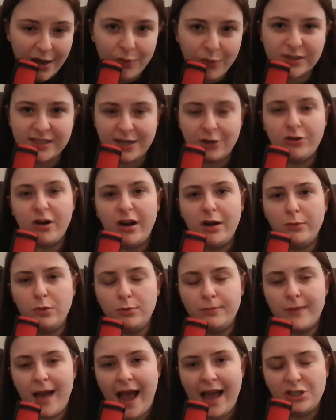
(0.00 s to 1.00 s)
It was
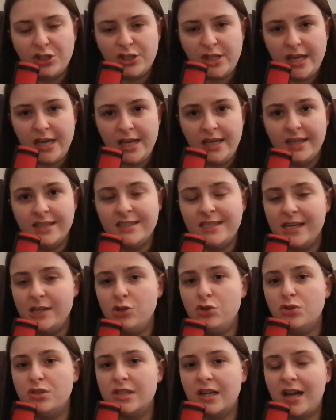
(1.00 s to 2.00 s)
incredible. And she
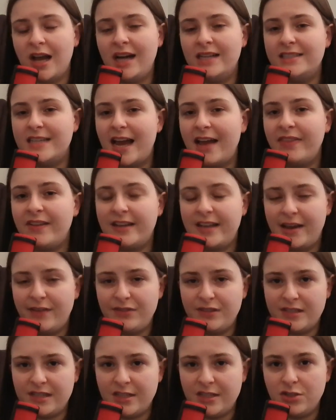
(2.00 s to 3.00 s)
continues to cut down the
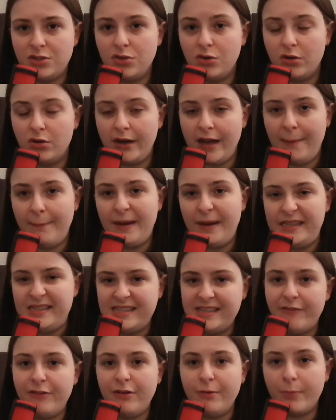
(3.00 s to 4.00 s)
deficit to Dorian by
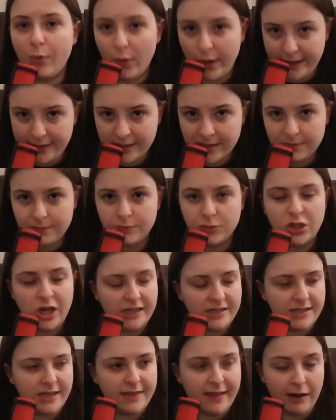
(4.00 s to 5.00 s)
7 points
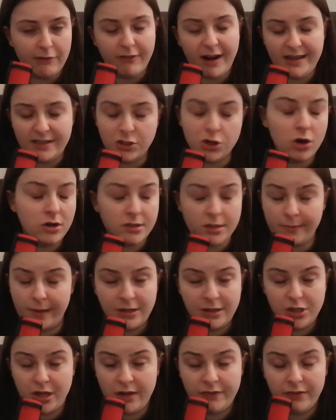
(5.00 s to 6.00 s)
just in that race, not to
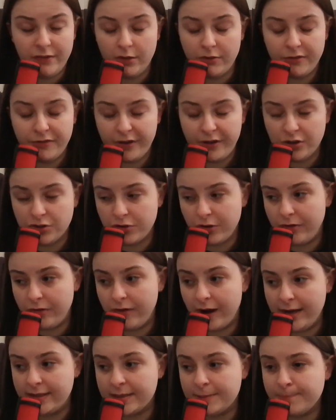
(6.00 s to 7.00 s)
mention even the reverse grid
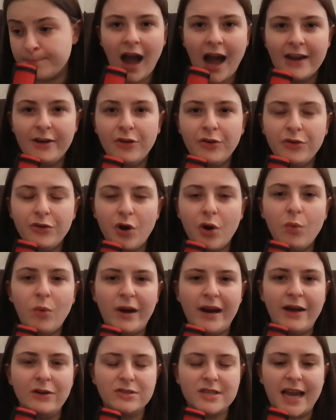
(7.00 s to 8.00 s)
race. I don't know
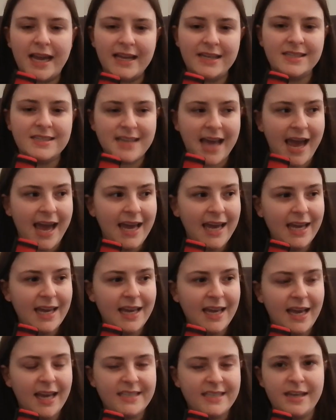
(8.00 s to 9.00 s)
what else I can
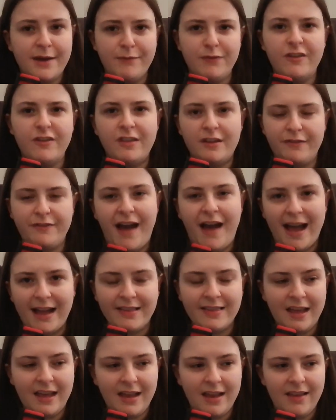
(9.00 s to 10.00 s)
say except for the
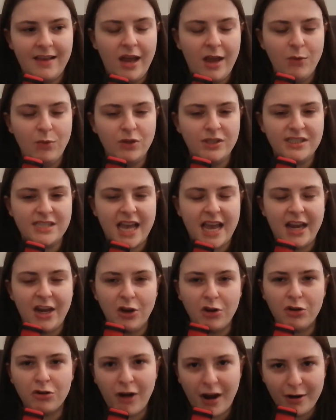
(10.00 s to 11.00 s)
fact that it was an
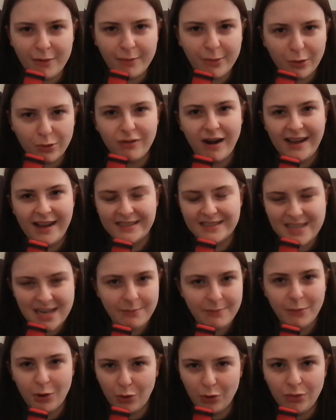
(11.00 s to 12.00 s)
incredible
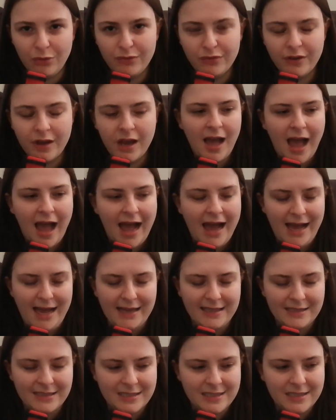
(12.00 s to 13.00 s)
racing move
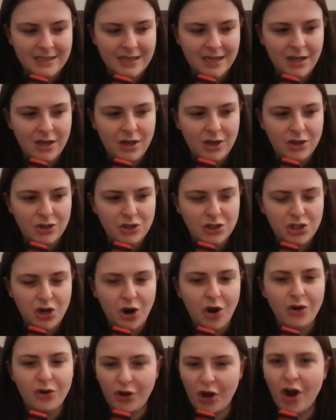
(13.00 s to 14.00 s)
and
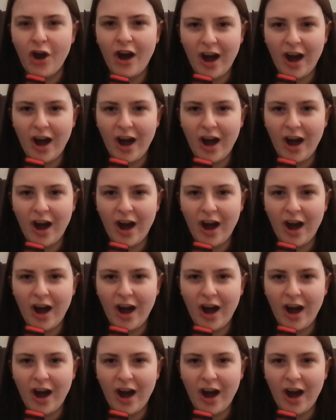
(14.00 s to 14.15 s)
showed her